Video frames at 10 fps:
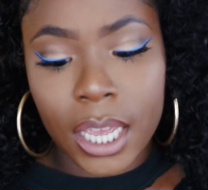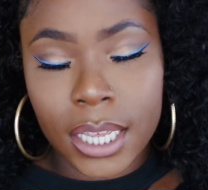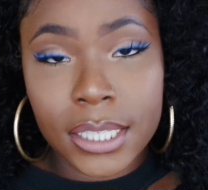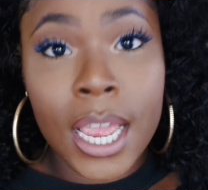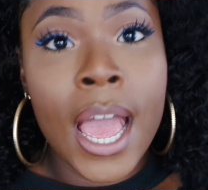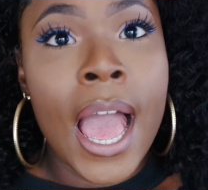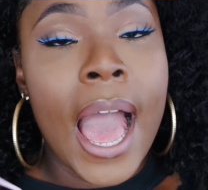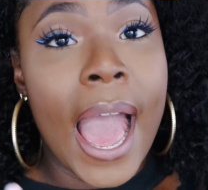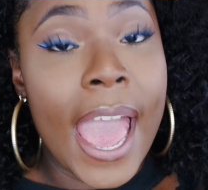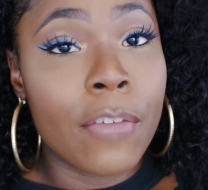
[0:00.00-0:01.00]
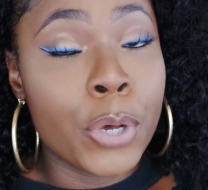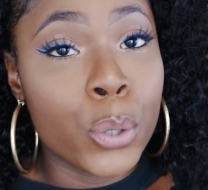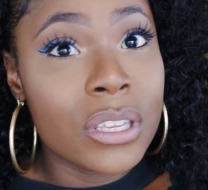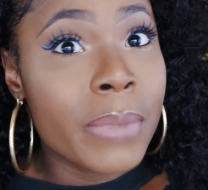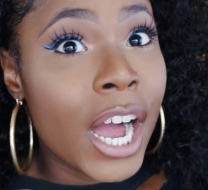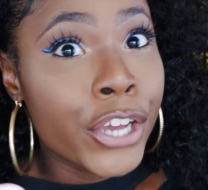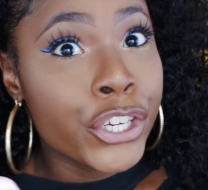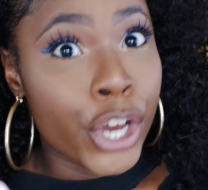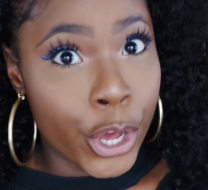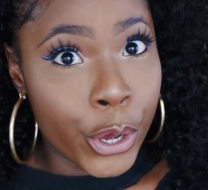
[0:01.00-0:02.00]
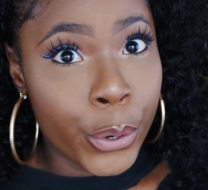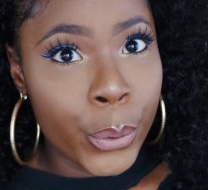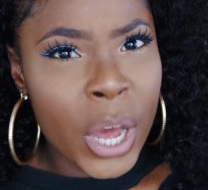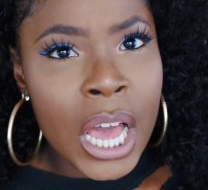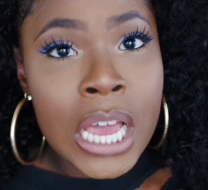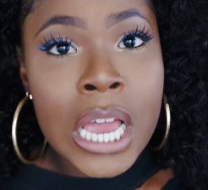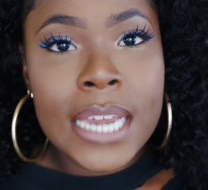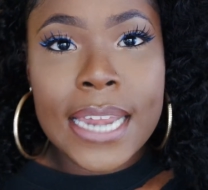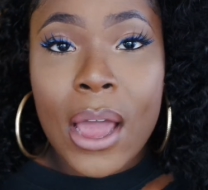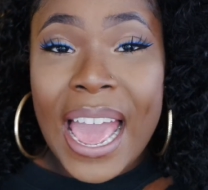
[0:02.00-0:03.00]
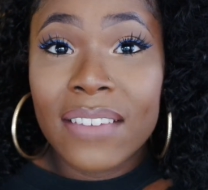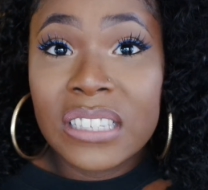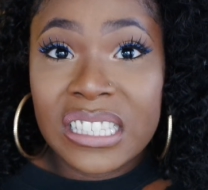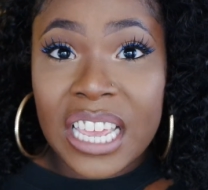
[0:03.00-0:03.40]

and I have Pokemon Go. Now I have to